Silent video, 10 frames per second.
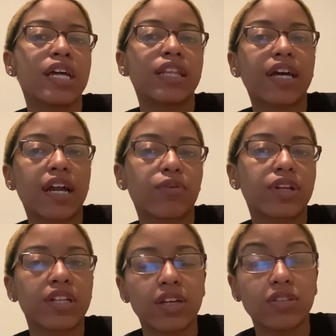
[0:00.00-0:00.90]
that kind
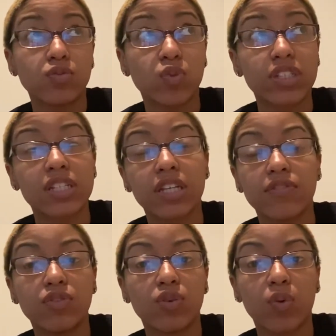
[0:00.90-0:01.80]
of wants to give
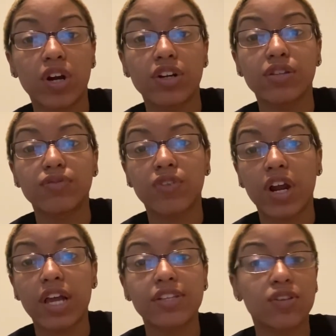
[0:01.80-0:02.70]
you the word or the phrase